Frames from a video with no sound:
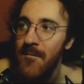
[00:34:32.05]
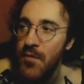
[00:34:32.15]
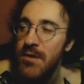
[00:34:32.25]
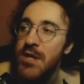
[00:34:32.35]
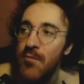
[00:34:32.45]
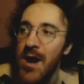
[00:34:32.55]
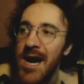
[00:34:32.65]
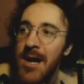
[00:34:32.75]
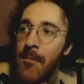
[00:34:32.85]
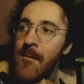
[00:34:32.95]
The reason
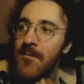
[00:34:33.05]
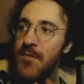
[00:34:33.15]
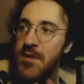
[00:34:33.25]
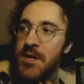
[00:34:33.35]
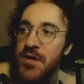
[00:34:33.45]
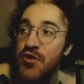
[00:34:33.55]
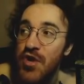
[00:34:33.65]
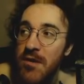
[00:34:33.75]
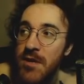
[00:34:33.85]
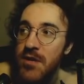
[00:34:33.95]
why is because
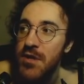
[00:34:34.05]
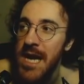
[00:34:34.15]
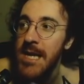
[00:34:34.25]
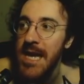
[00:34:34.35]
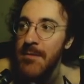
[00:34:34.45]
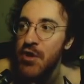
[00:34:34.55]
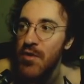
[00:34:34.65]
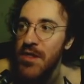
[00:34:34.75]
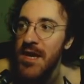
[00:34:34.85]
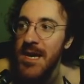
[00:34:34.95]
generally you'll take damage
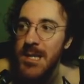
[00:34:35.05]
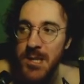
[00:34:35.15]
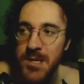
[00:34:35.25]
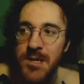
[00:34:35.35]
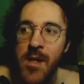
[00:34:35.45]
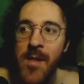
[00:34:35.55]
with this.